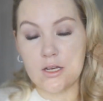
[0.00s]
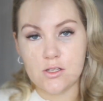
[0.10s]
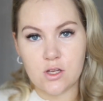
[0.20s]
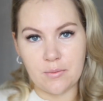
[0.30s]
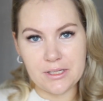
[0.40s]

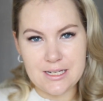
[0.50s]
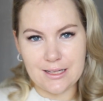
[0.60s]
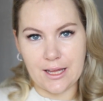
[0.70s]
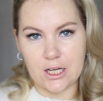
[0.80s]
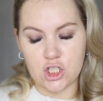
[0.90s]
So now I'm gonna take
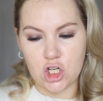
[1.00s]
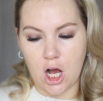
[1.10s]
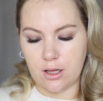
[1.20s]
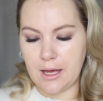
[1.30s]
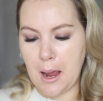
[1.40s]
like a
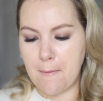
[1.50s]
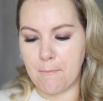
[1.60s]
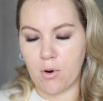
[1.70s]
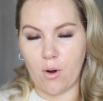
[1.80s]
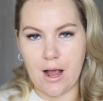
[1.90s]

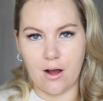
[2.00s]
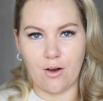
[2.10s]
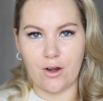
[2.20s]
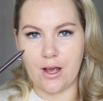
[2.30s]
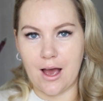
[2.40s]
chocolate
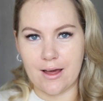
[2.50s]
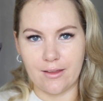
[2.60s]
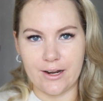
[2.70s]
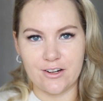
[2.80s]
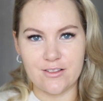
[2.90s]
brown
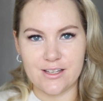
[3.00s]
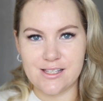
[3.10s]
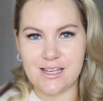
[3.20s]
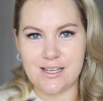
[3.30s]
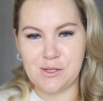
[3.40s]
eyeliner.
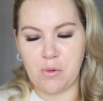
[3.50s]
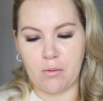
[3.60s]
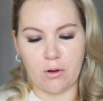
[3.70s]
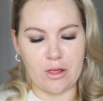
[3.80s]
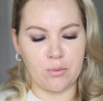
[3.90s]
This is
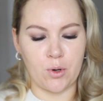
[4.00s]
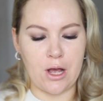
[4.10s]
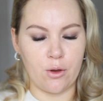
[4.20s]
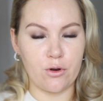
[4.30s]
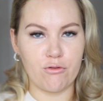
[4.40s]
Barbarella
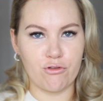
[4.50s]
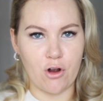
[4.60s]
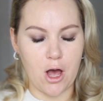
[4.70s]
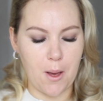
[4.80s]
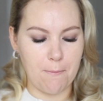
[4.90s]
Brown
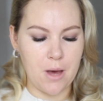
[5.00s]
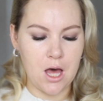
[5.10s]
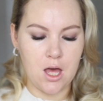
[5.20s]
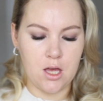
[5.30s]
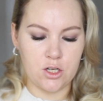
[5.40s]
from
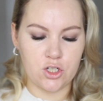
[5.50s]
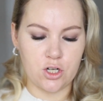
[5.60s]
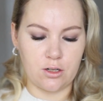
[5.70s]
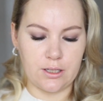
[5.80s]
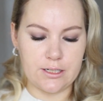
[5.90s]

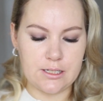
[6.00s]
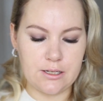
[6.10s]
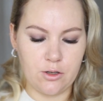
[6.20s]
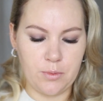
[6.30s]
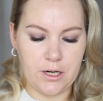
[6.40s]
Charlotte
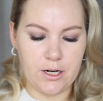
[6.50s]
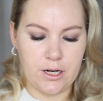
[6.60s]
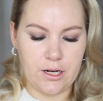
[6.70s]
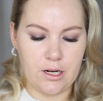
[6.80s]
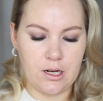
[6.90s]

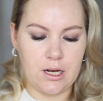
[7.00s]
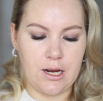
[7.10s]
Tilbury.